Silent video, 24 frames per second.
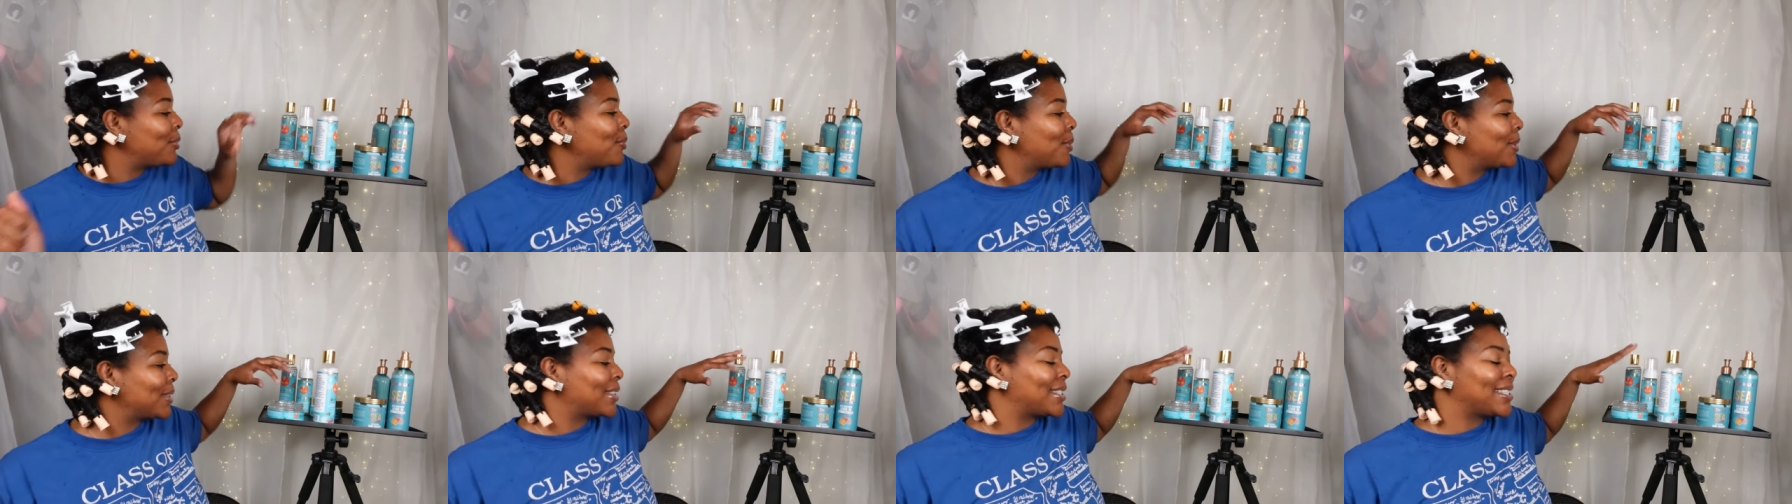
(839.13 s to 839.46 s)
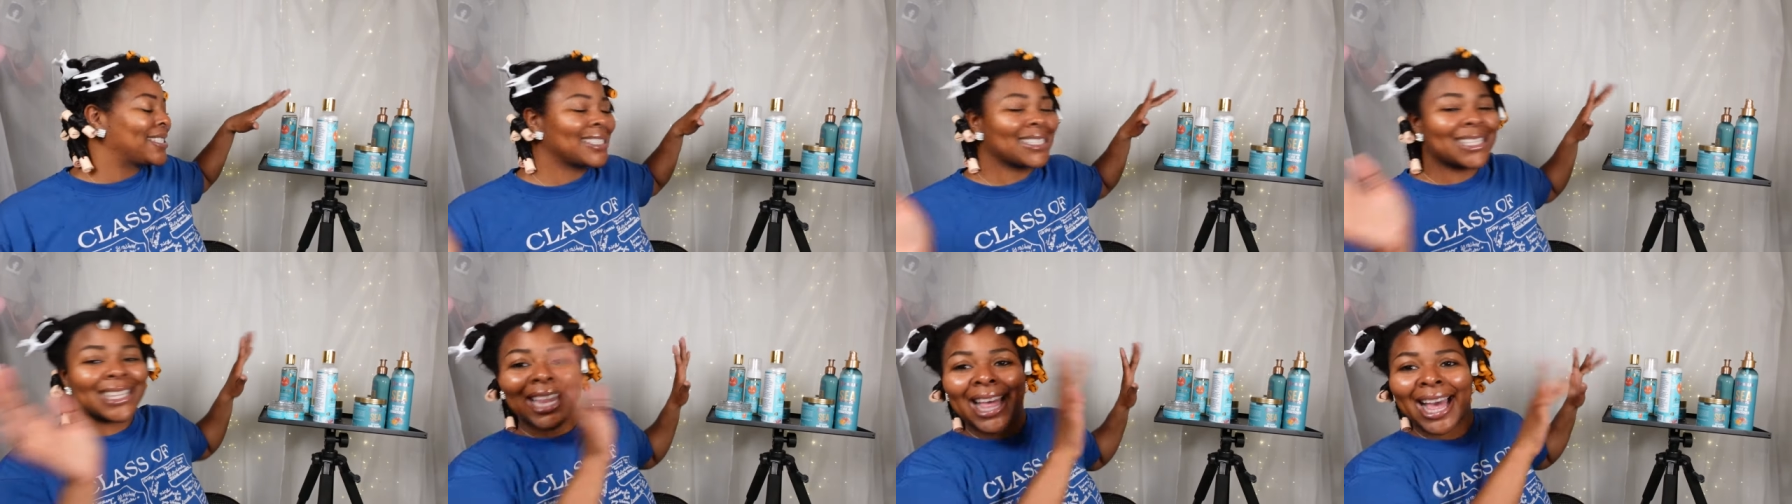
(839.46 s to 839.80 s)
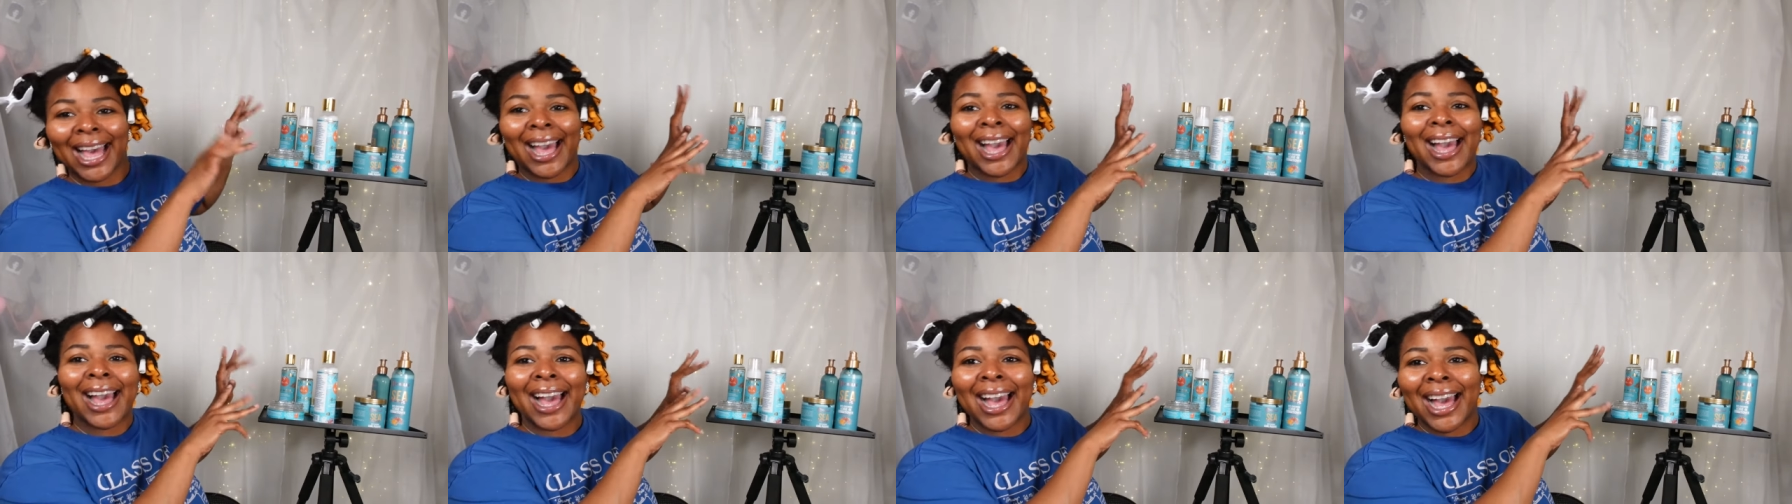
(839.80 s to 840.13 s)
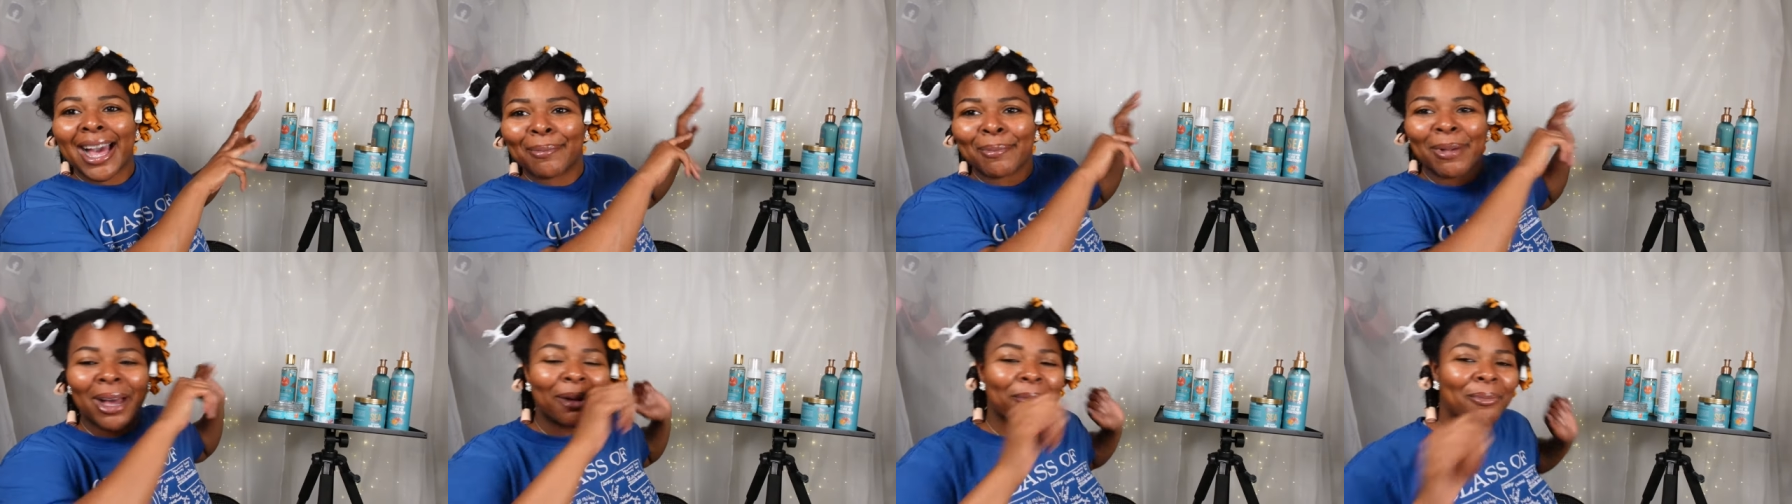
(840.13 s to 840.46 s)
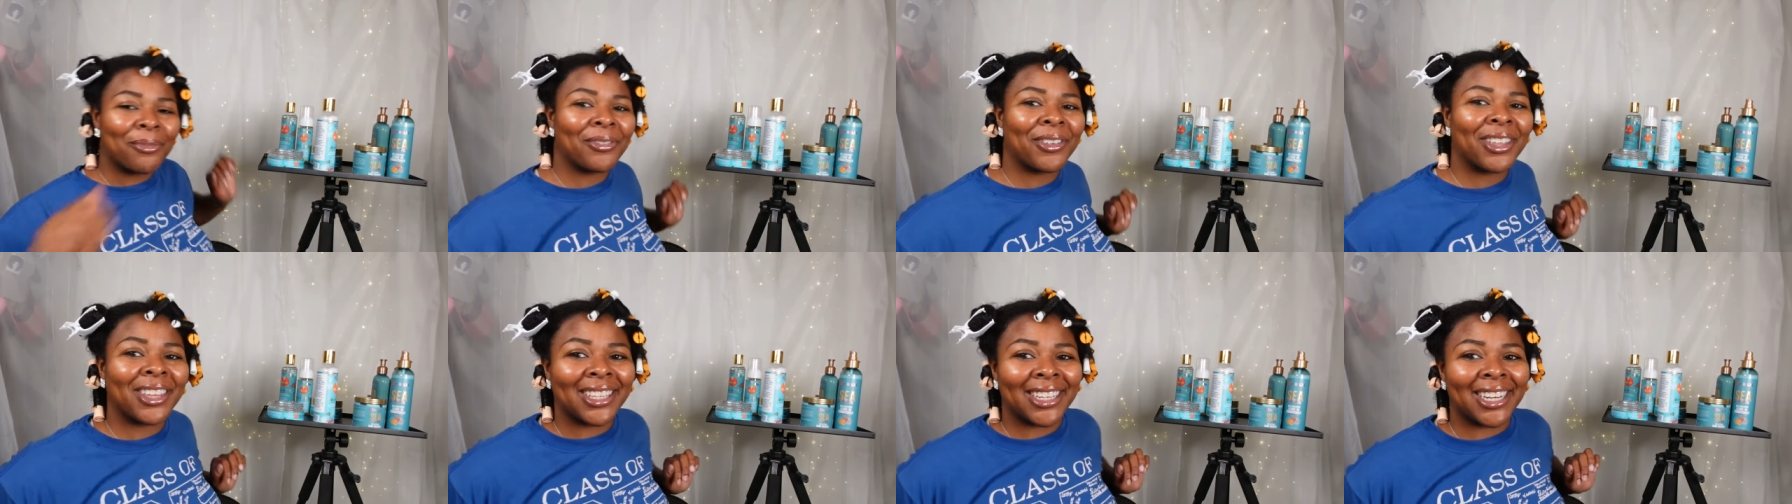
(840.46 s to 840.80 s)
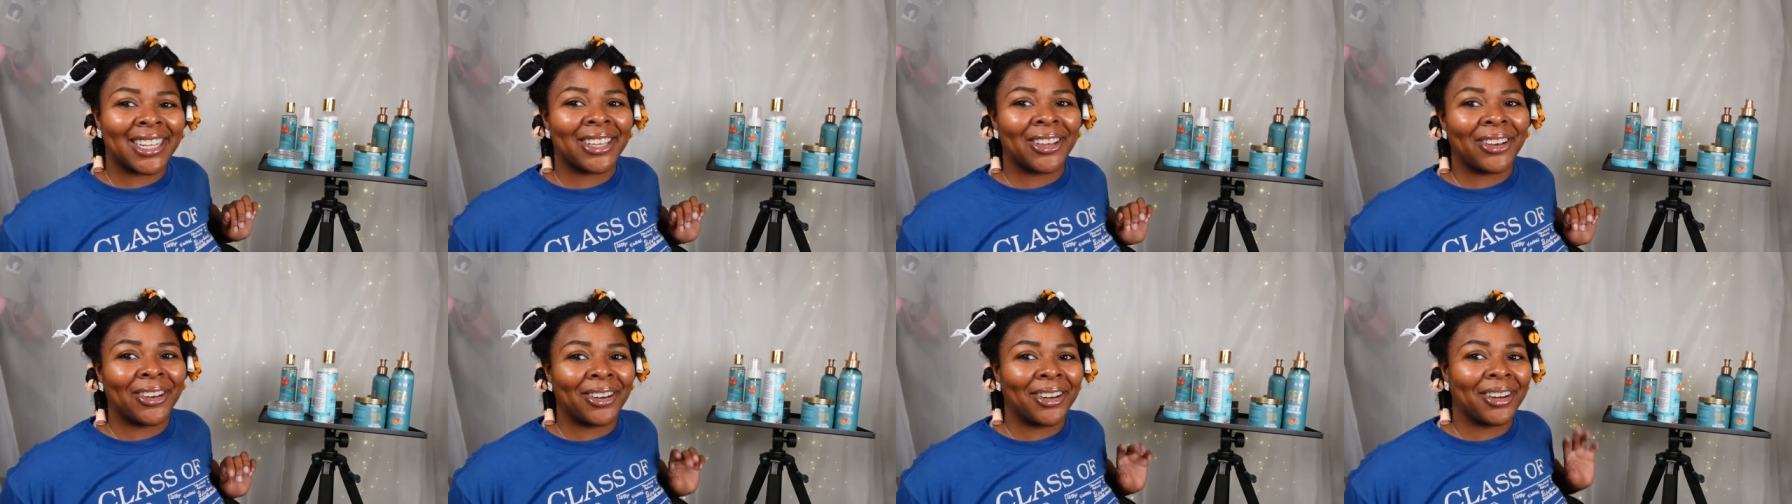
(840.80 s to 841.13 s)
with the slime. I'm feeling
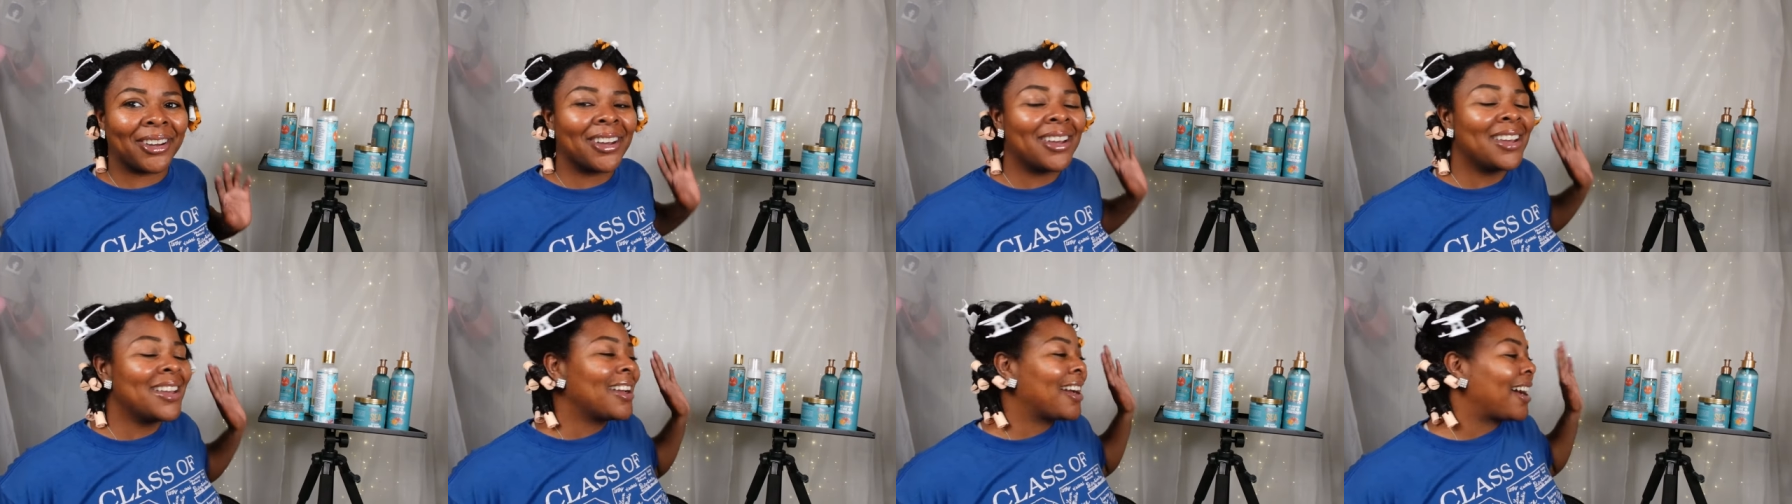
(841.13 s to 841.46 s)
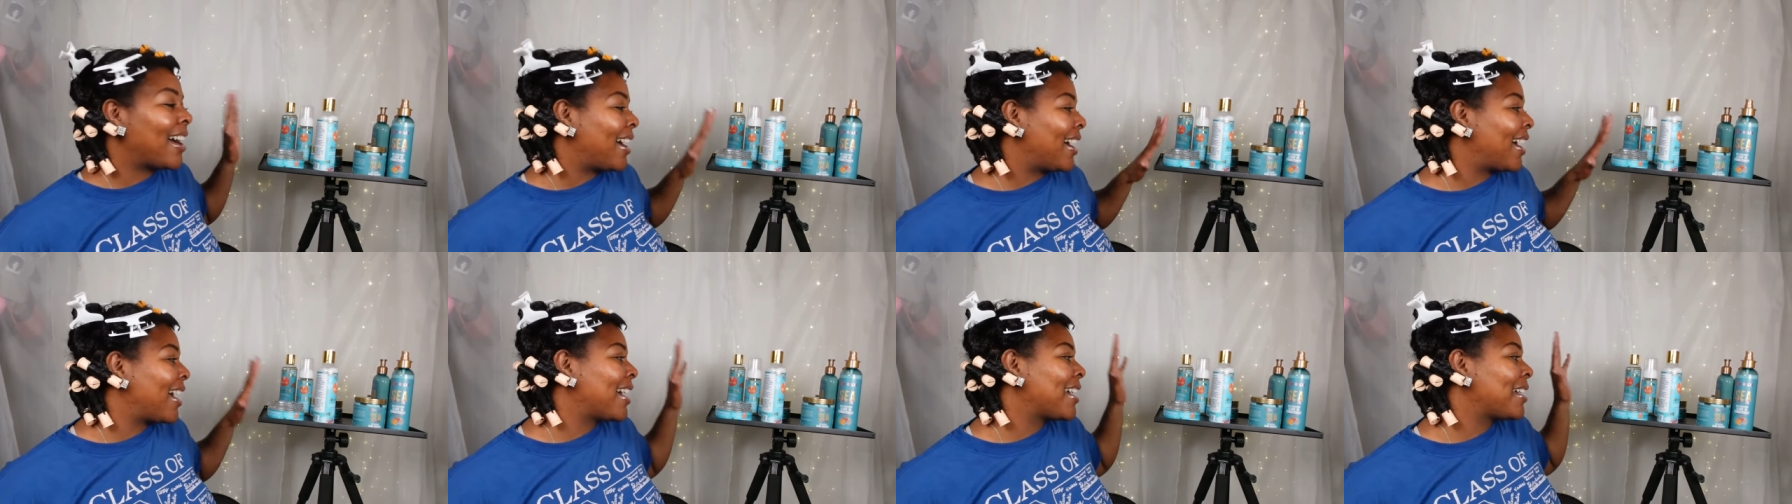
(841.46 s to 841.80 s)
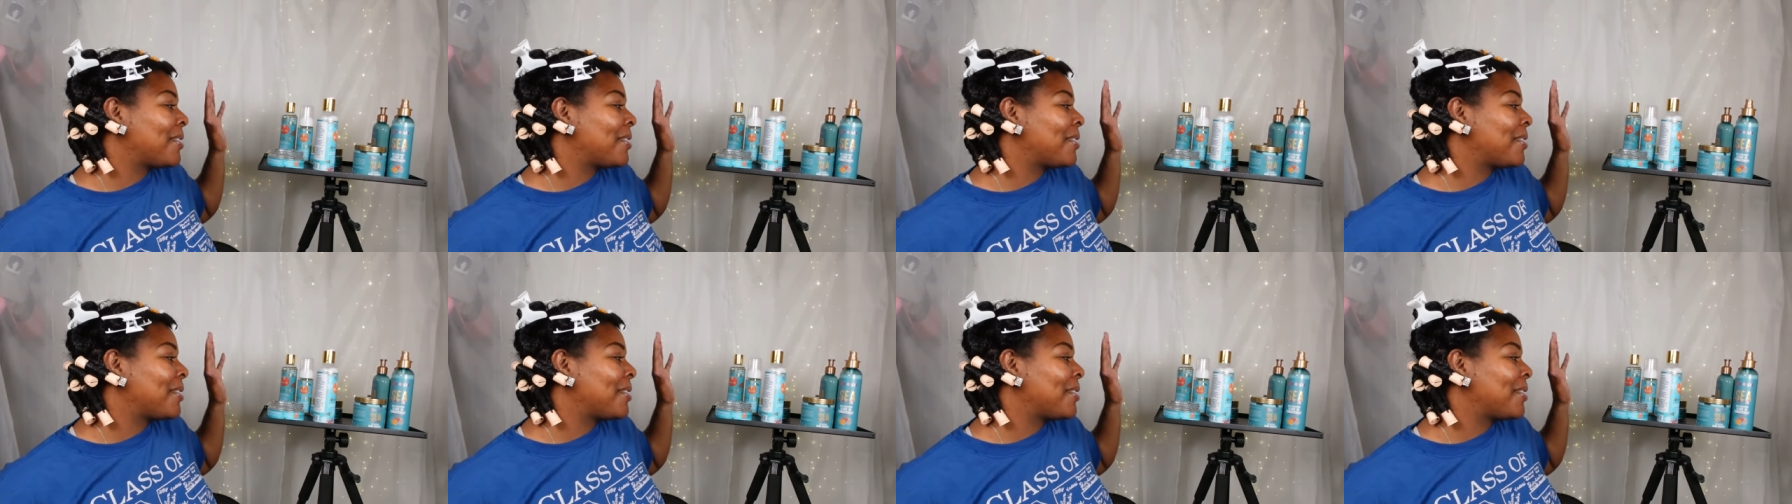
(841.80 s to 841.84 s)
it, y'all. I